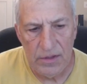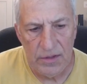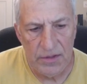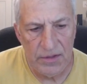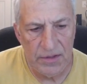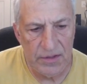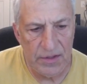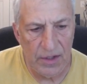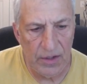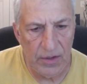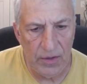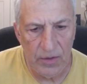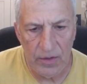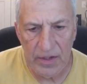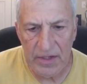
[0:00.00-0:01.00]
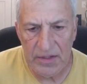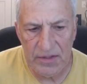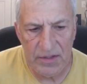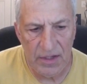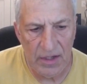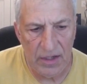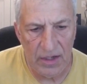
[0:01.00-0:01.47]
So
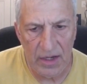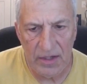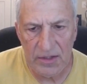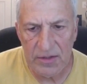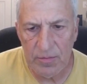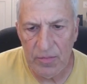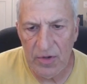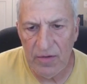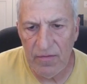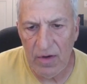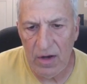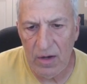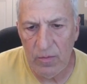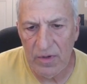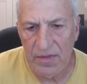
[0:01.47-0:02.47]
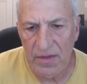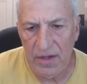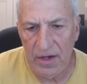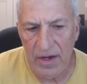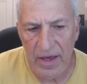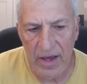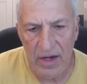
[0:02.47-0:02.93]
let's move on with the
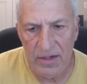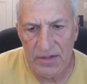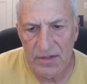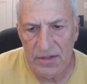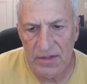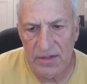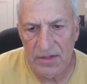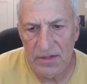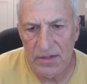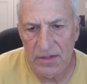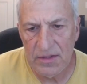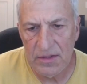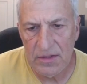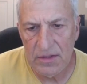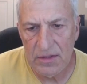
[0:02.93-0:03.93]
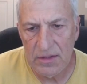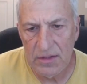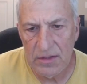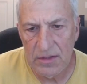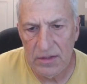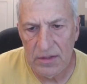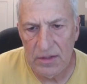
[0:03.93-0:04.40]
analysis.
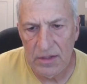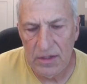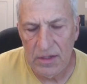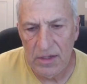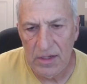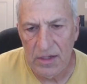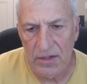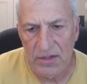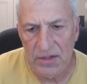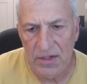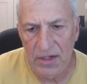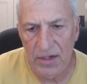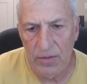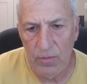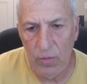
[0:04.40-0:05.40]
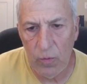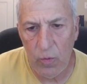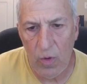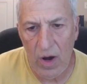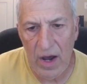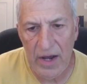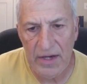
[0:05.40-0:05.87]
Instead,
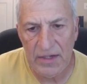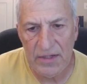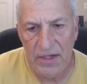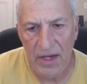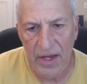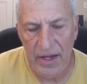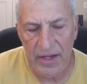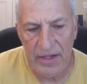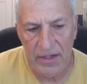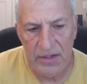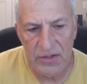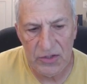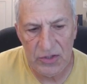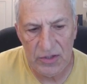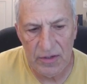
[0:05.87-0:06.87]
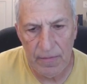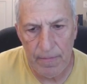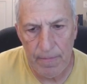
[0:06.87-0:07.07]
white takes,